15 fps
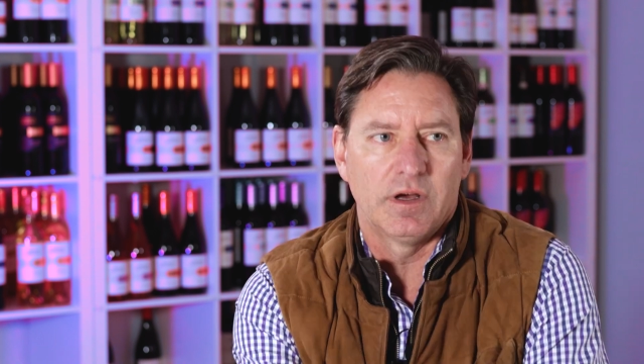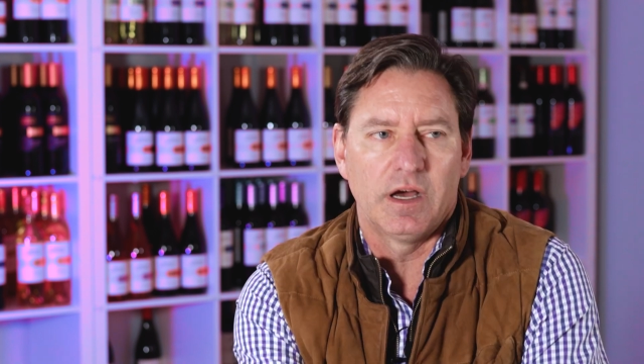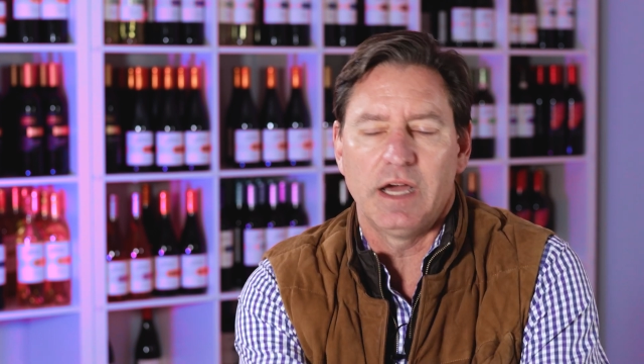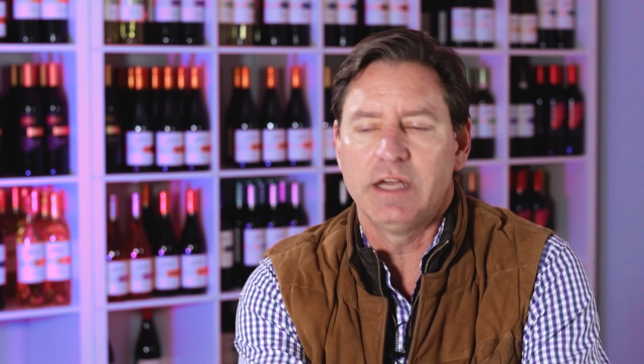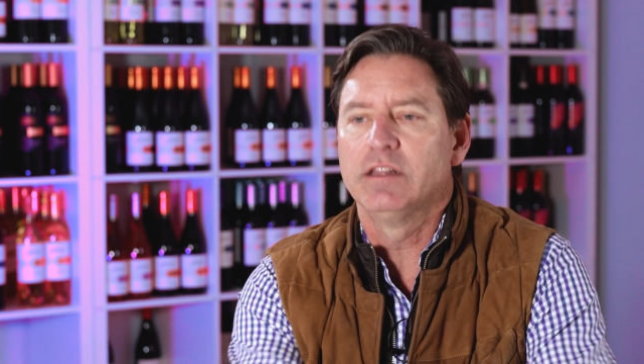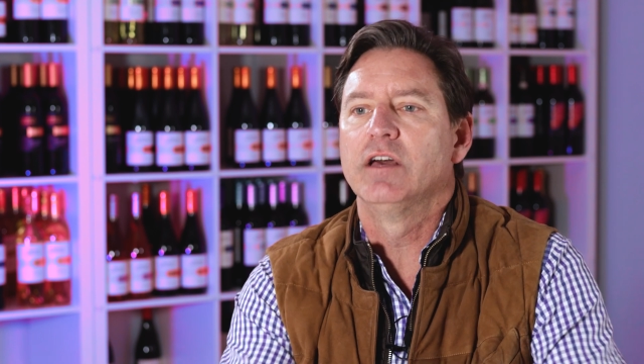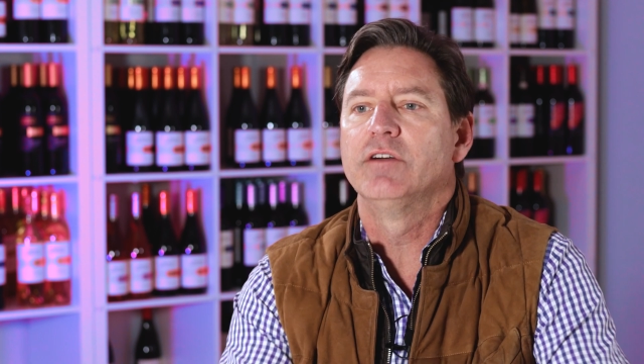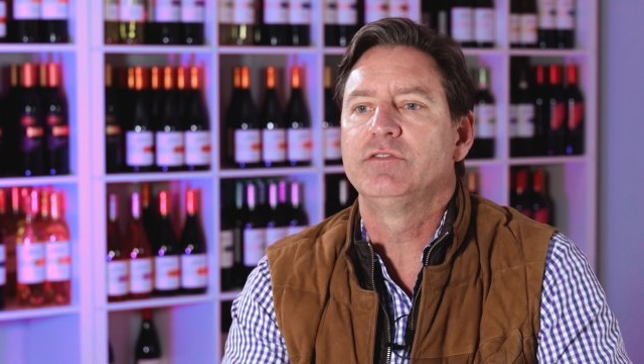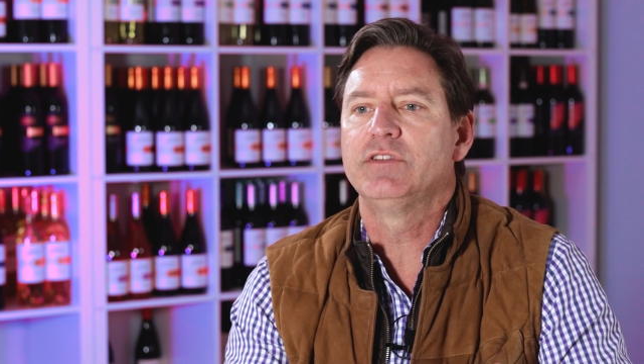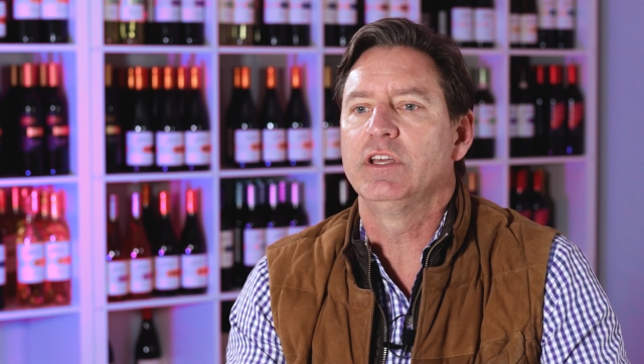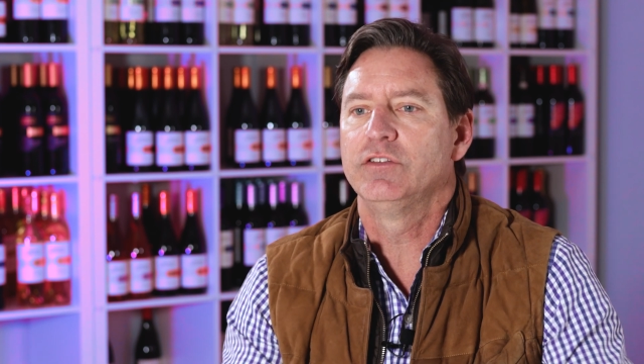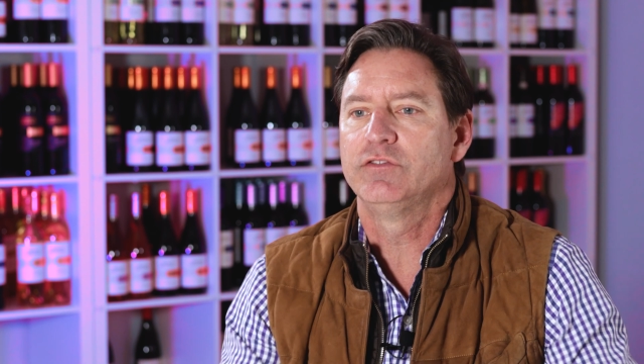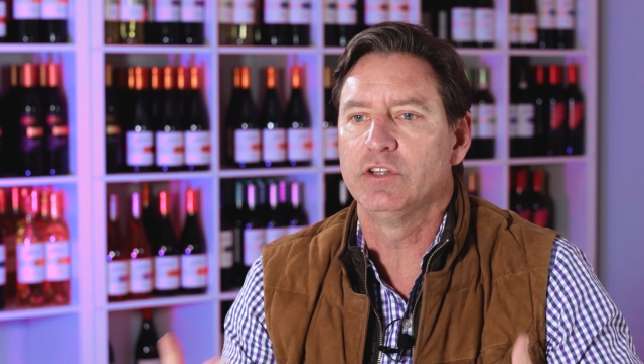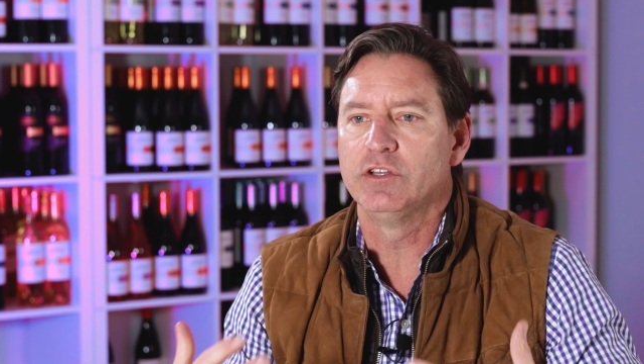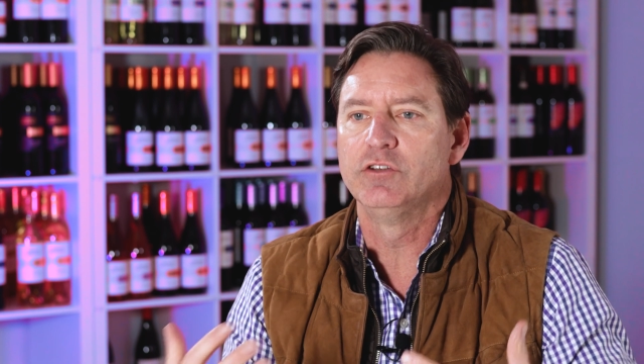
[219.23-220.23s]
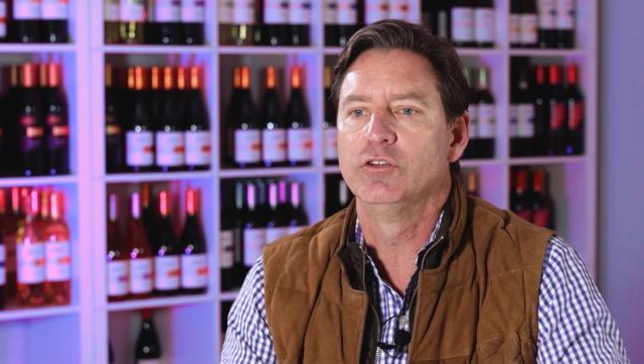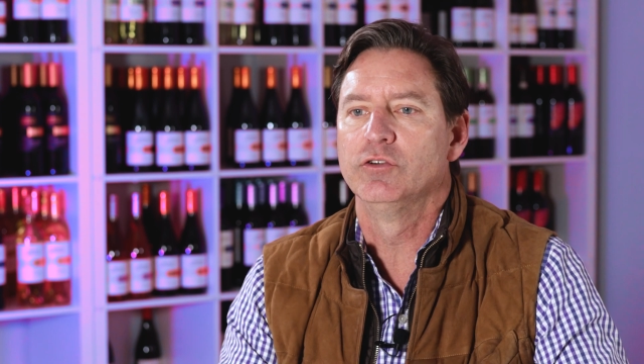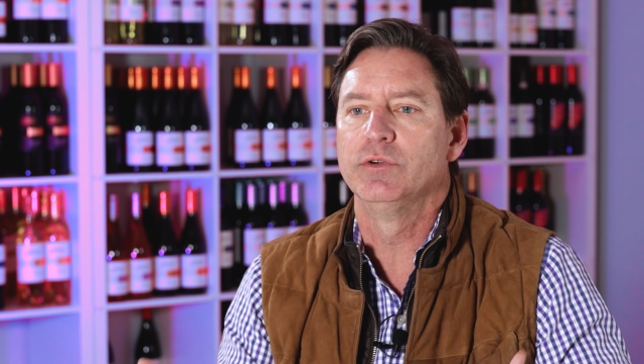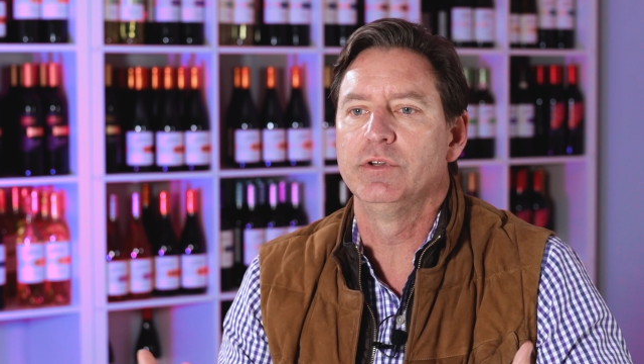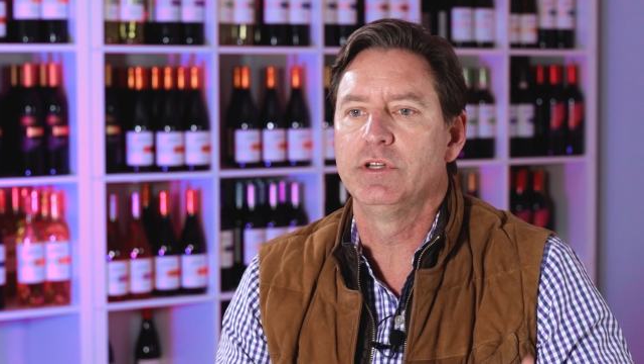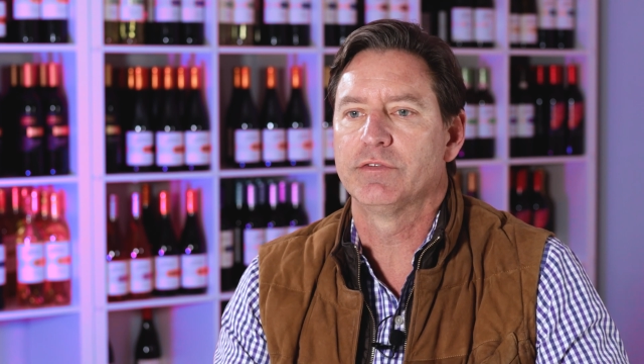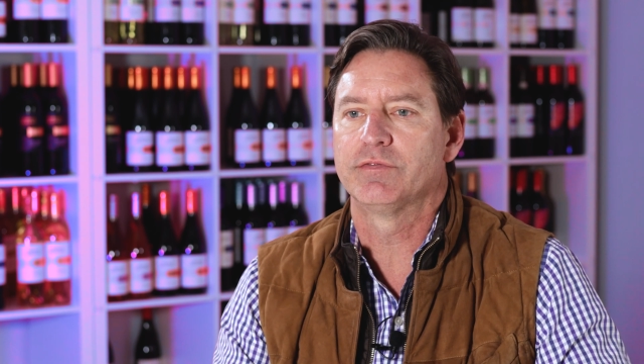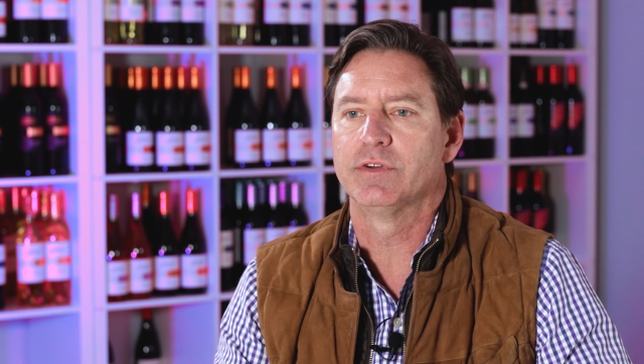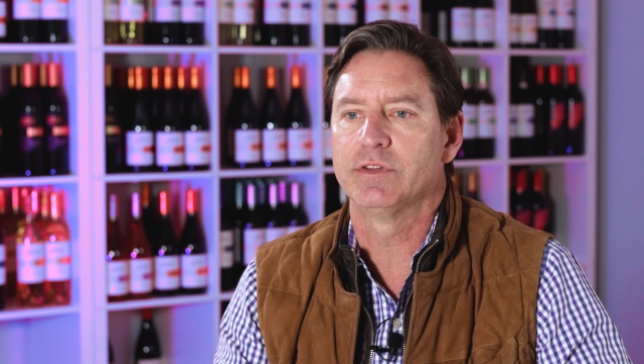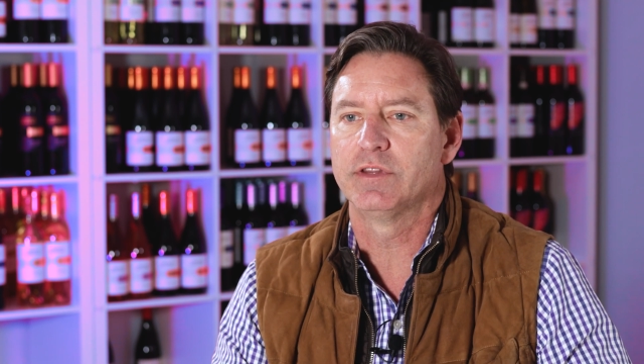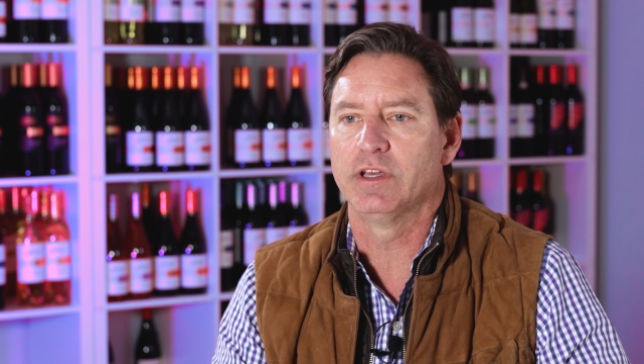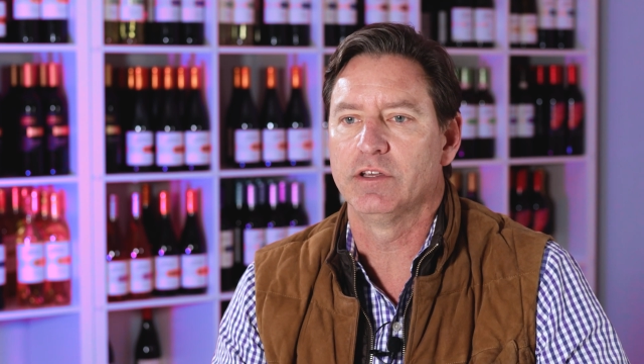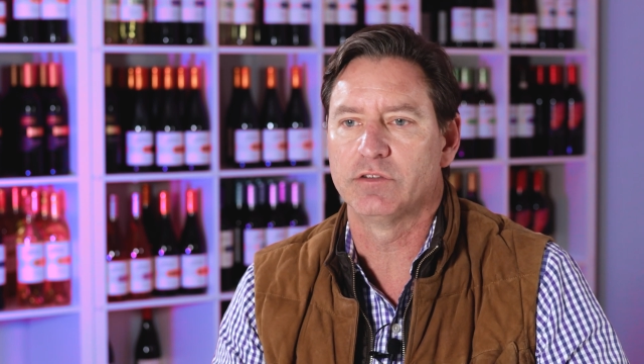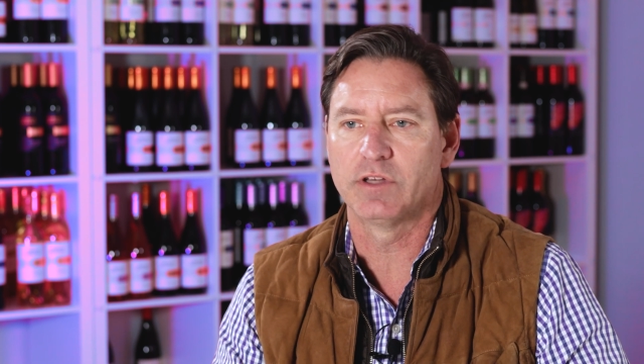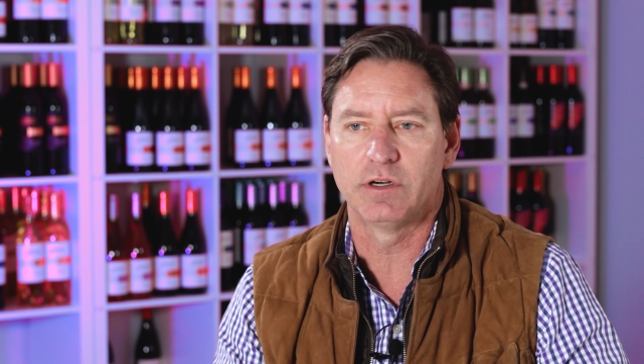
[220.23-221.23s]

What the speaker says: I love tasting new and different things.